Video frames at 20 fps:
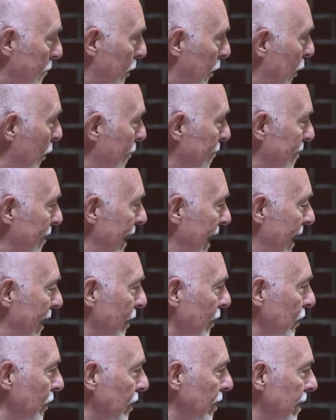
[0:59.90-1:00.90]

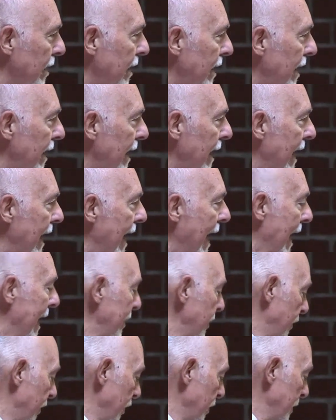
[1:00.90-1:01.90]
profound.
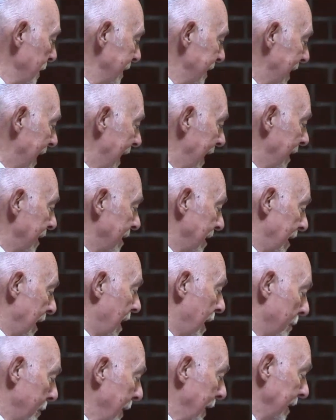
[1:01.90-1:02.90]
And you've heard me say it
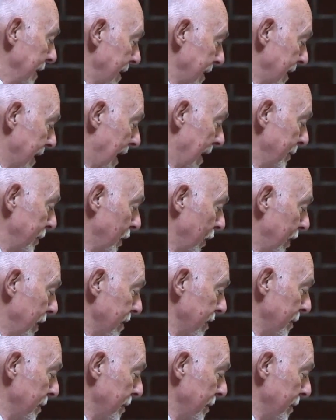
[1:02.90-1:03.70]
a million times, so here's